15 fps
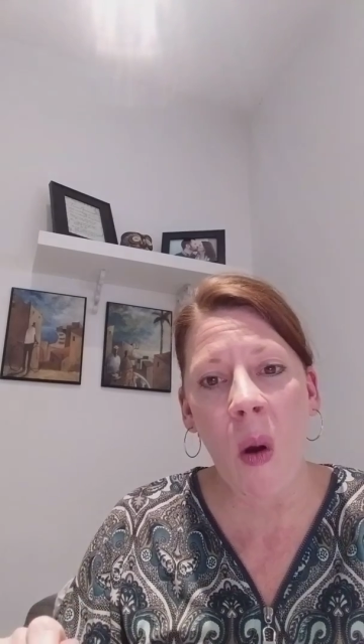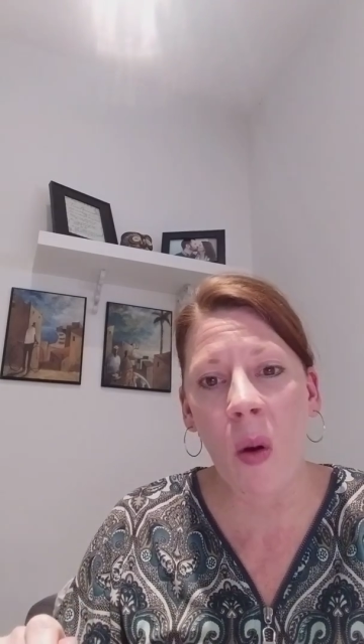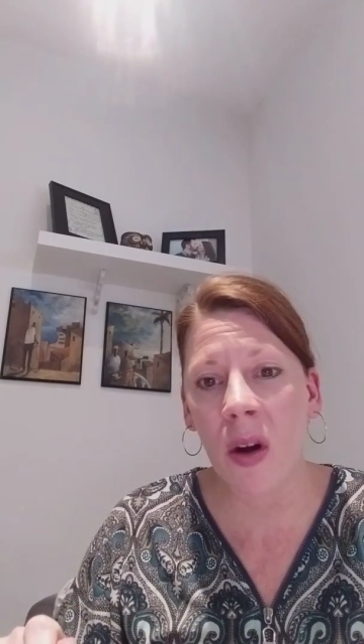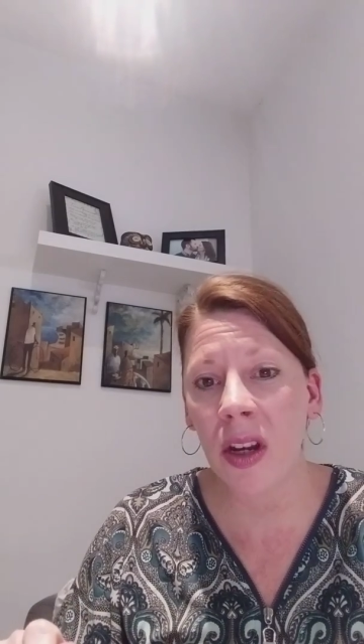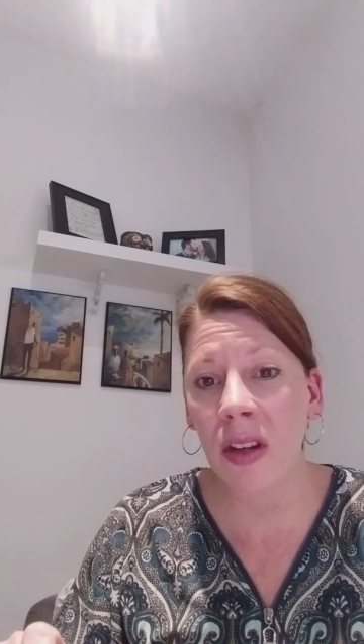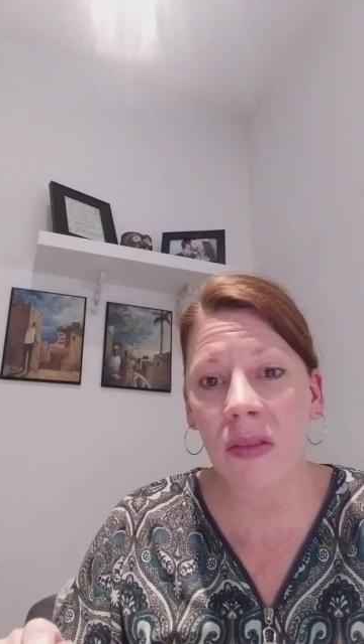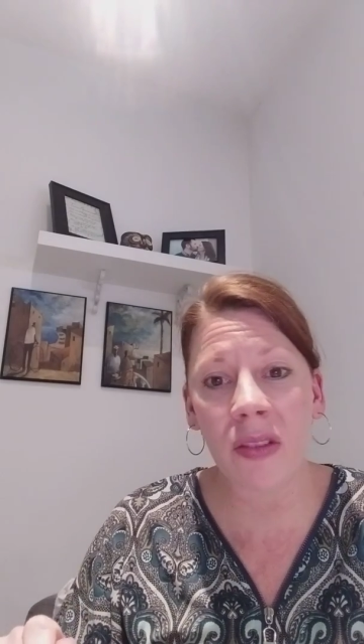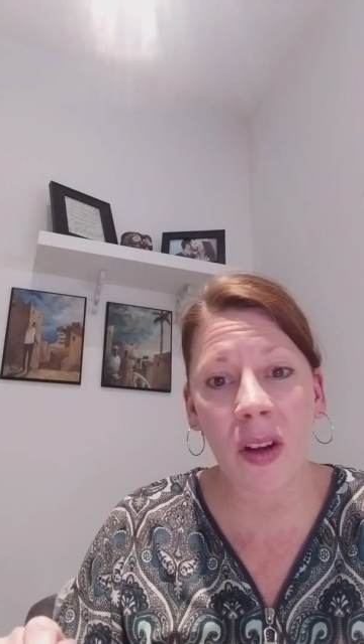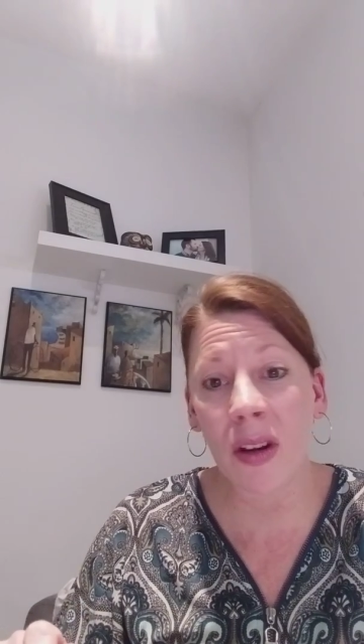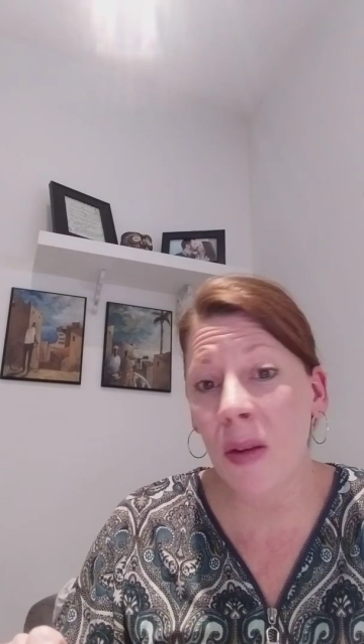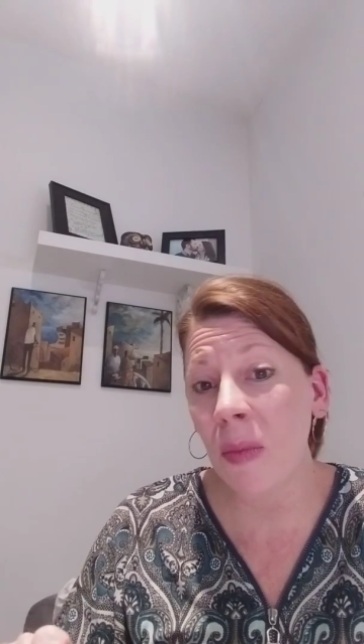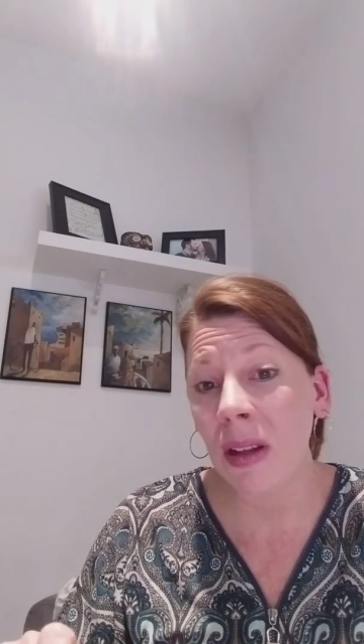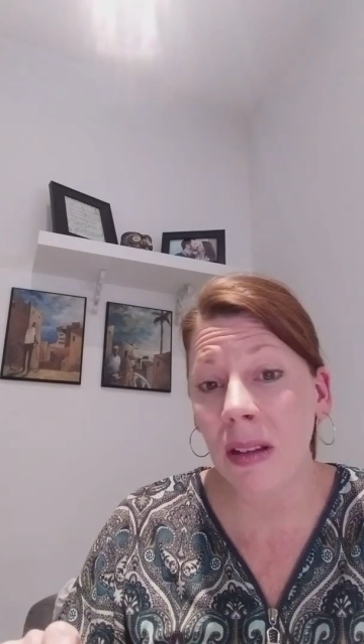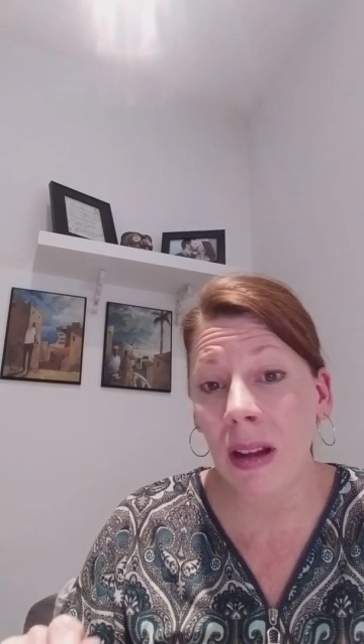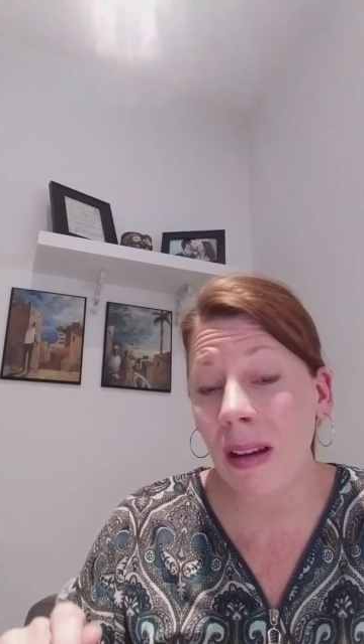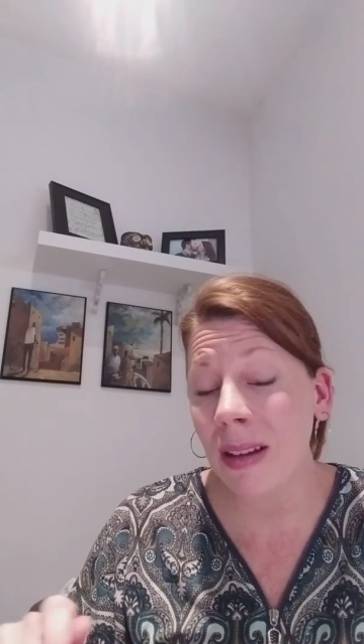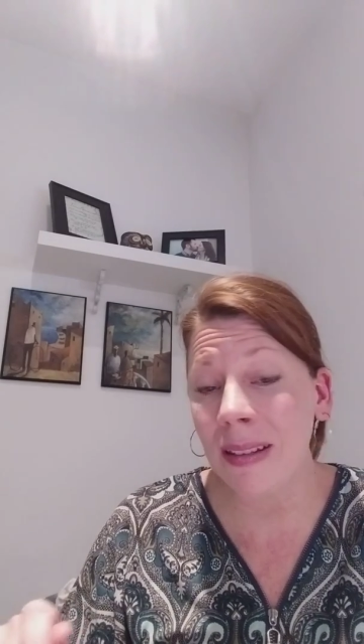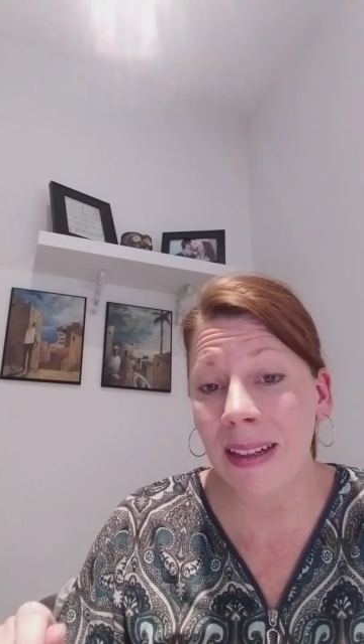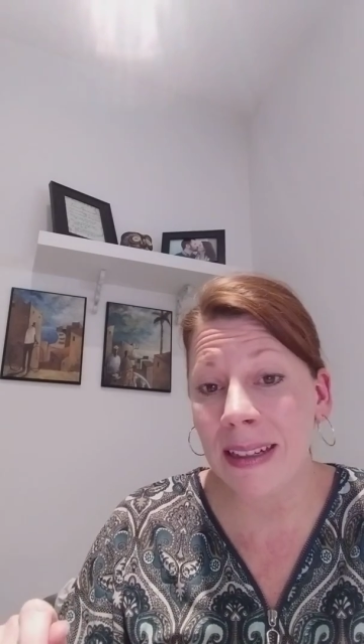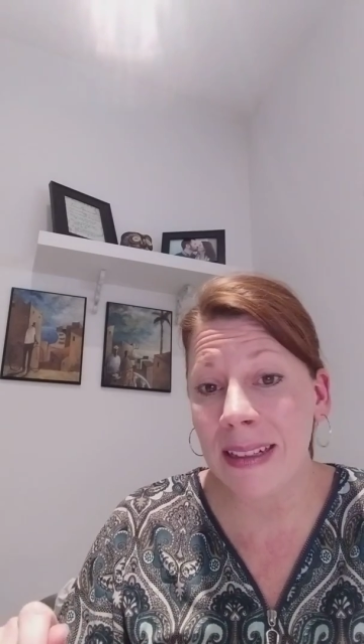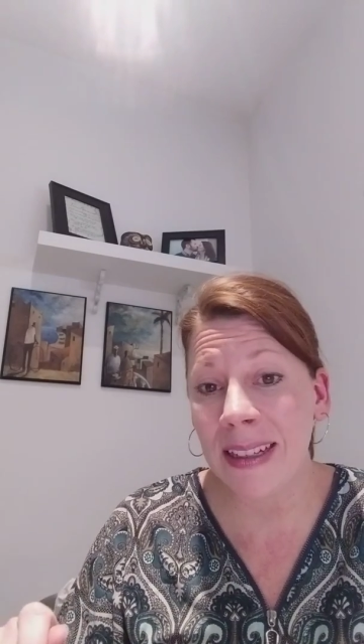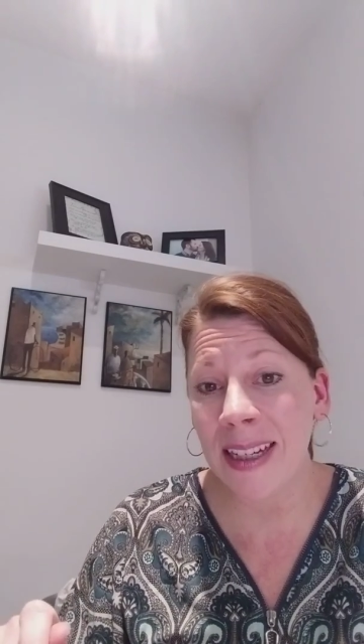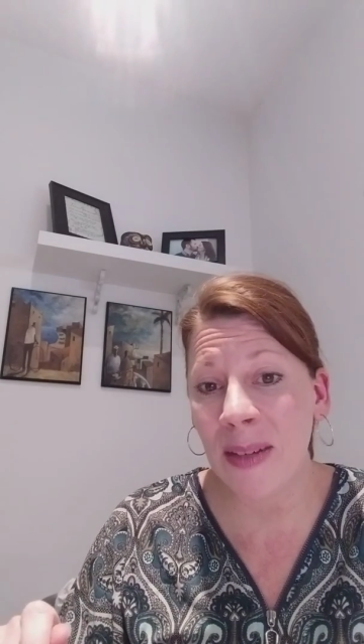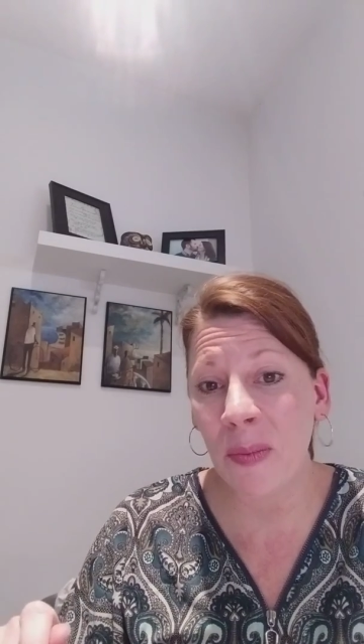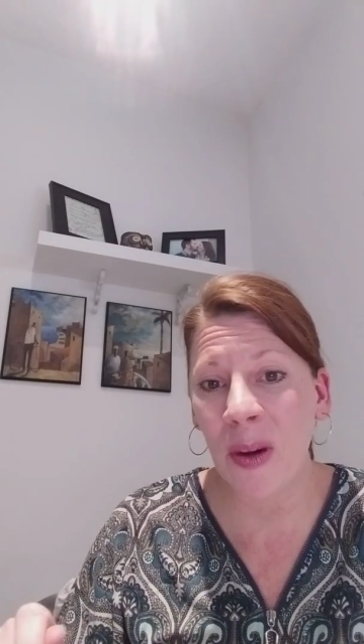or you've known him a long, long time.